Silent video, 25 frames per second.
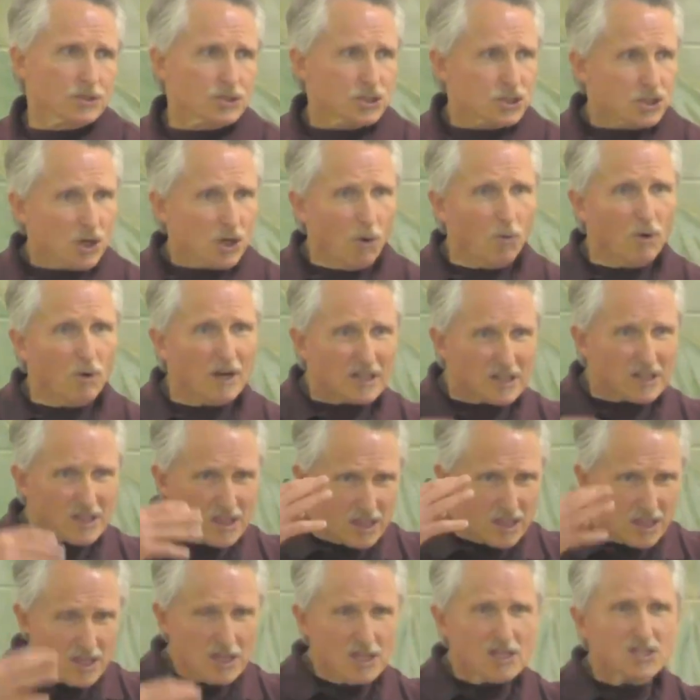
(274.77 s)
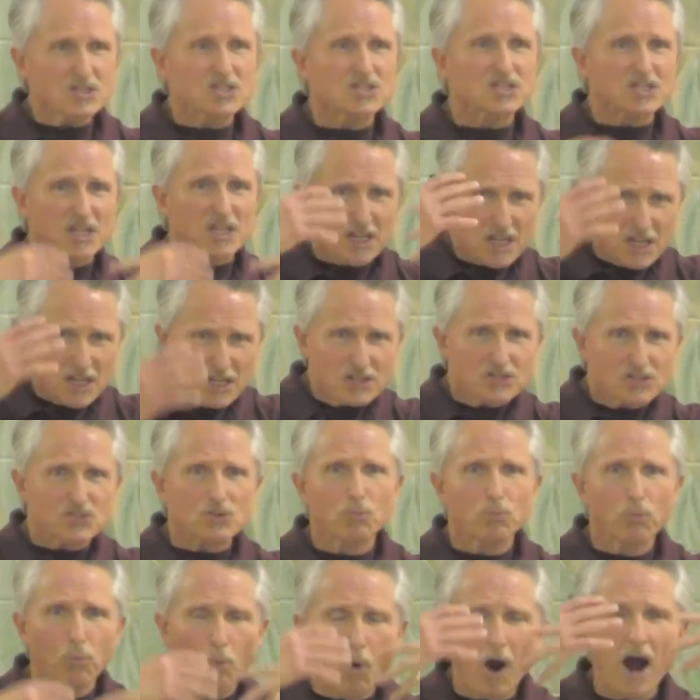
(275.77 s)
Showing this is
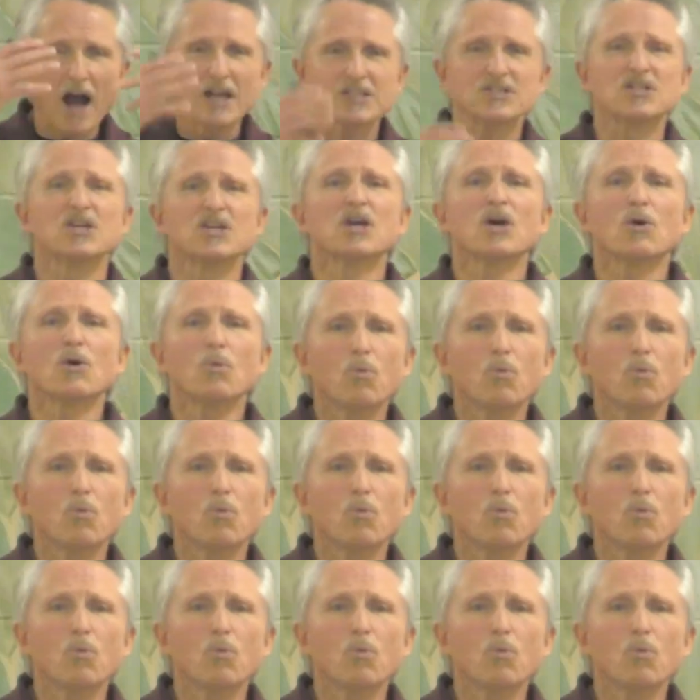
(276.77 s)
what